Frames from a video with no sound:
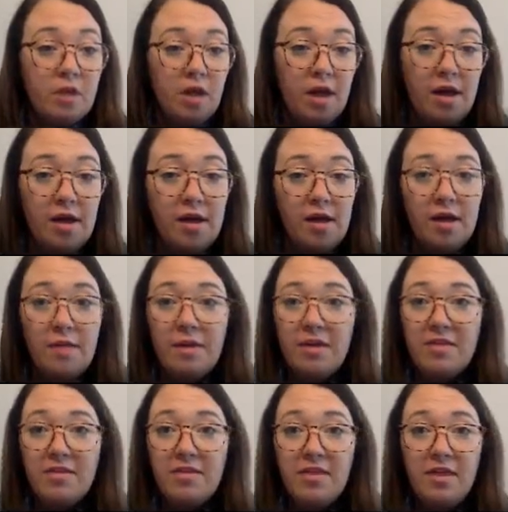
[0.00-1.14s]

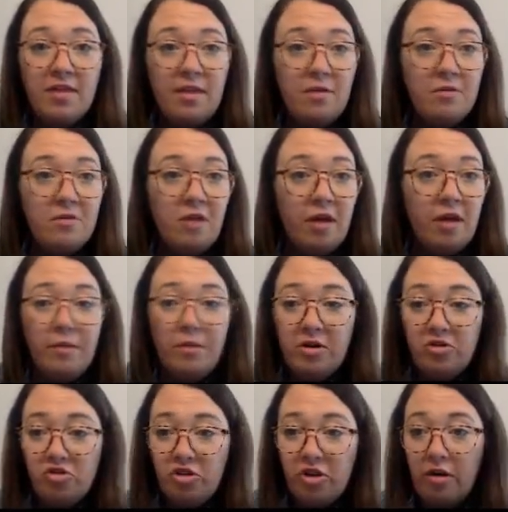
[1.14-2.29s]
I think that was all I wanted to
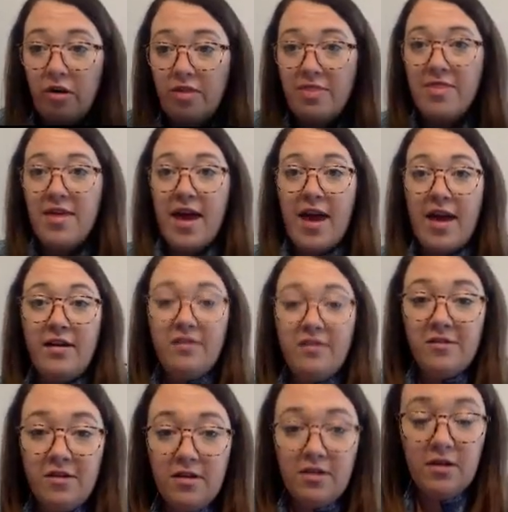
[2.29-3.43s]
share on that.
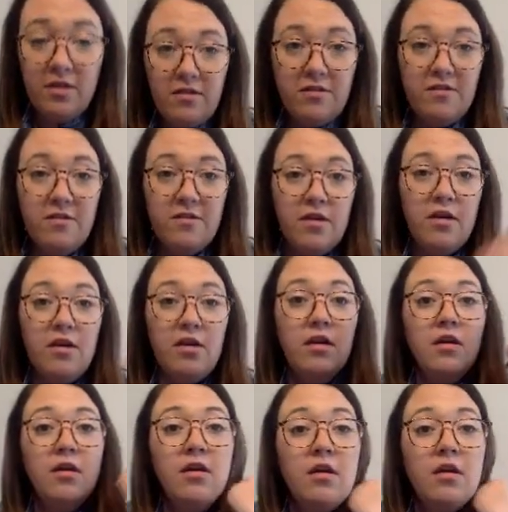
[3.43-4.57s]
Let's
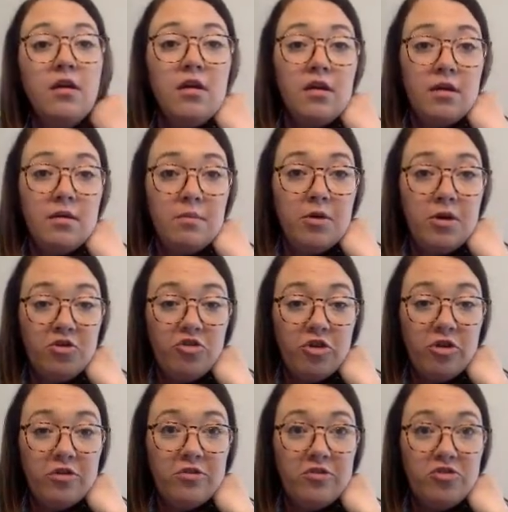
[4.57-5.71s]
see. Pretty sure.
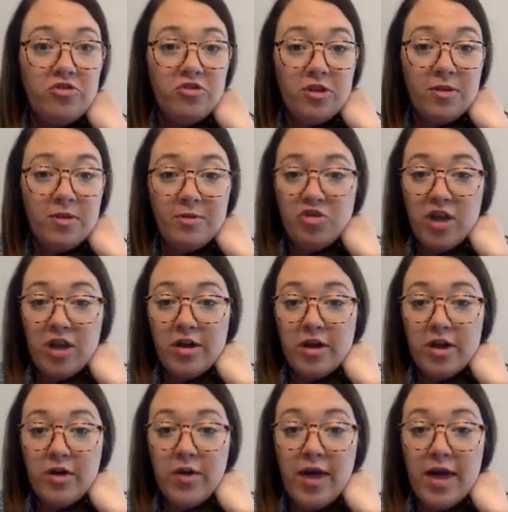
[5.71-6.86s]
Let's just double check.
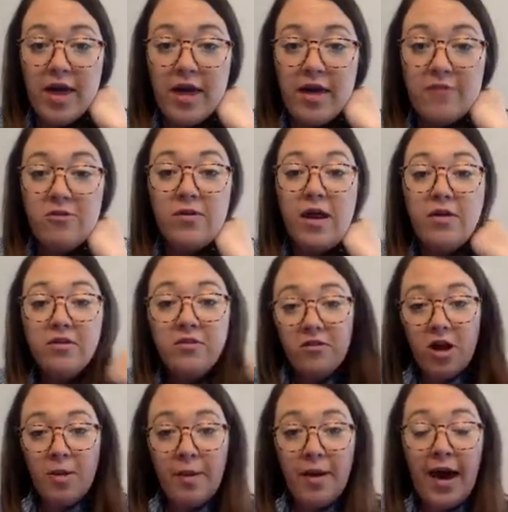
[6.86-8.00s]
Okay, so now let's
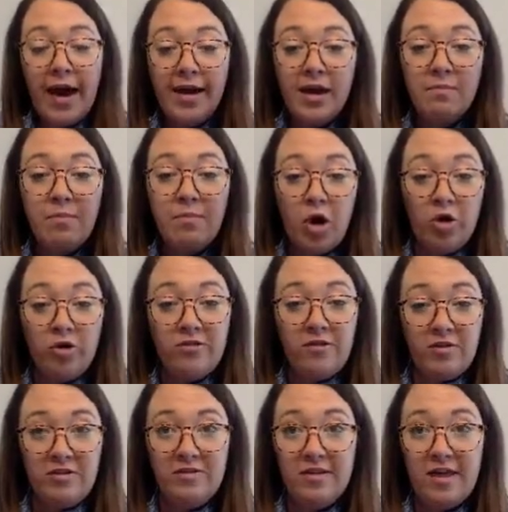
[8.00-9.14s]
talk about hiding parts of
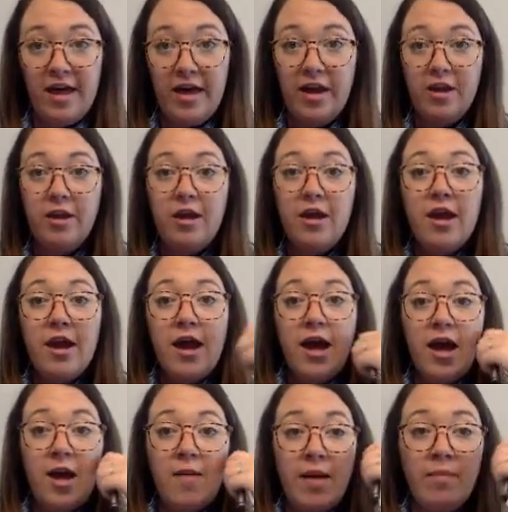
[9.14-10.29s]
a slide.
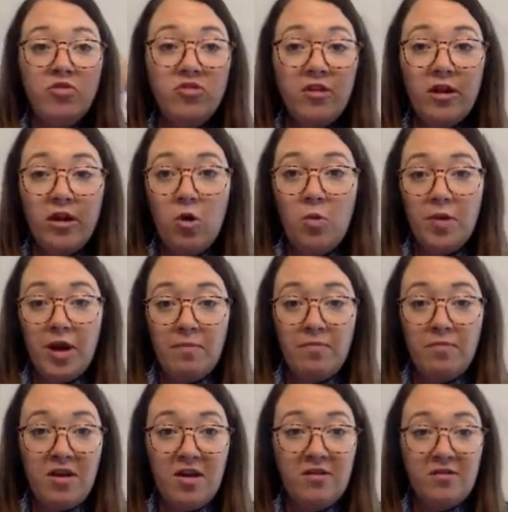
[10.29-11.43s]
I'm just going to open up
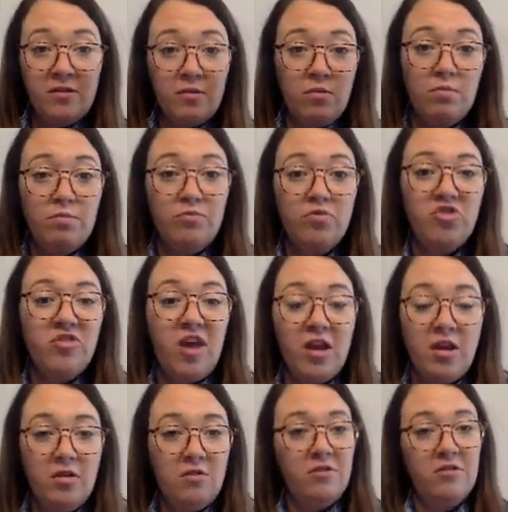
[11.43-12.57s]
this and just kind
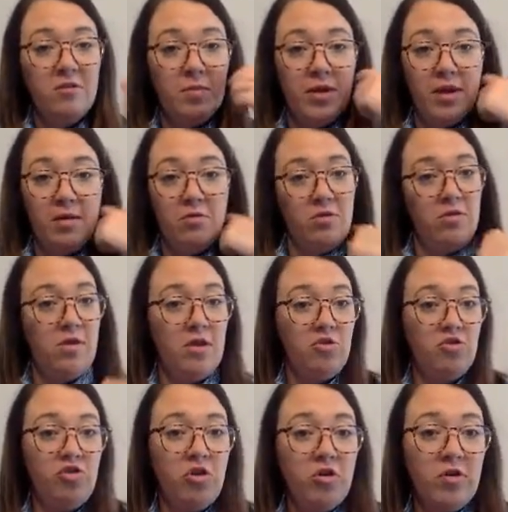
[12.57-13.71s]
of use it to play with
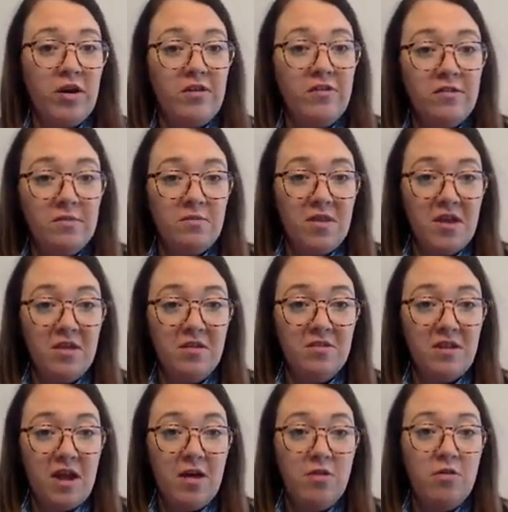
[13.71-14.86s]
and show you guys some things
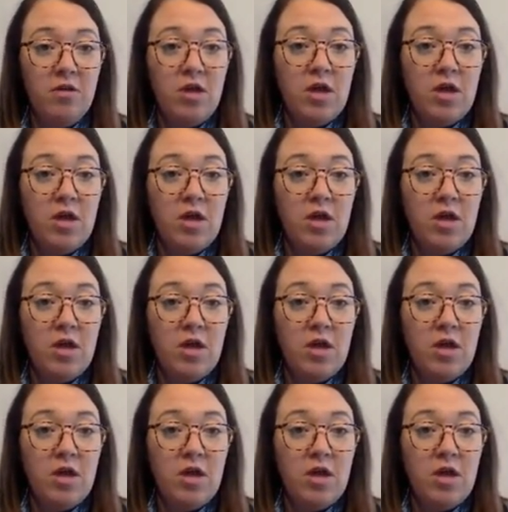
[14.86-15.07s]
now.